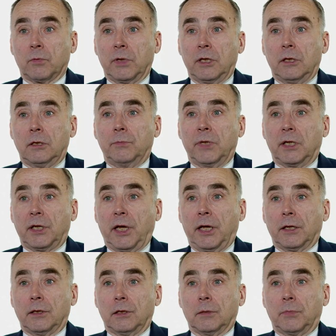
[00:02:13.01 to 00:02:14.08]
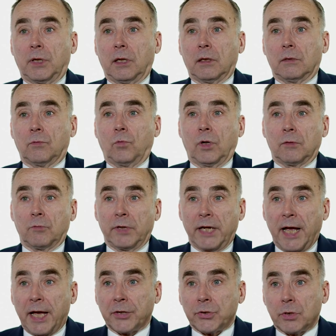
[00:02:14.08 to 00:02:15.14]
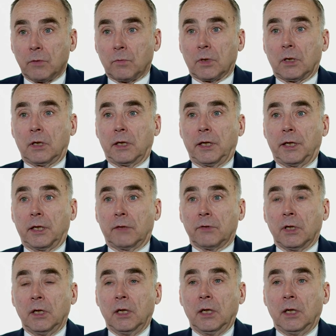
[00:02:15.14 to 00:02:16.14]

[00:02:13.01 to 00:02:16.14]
We need to be candid about what reaction we're going to have